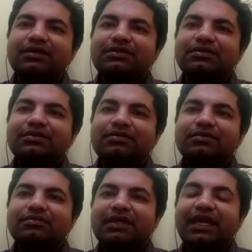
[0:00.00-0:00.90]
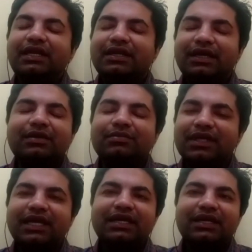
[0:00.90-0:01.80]
So great time
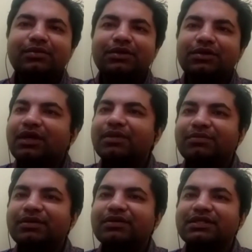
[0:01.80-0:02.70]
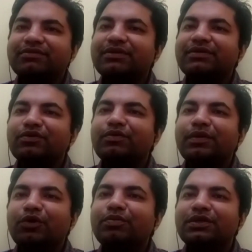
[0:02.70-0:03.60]
to collaborate, because everyone would
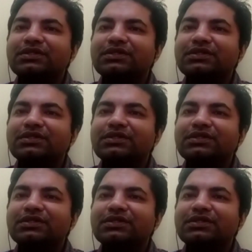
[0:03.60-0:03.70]
be open to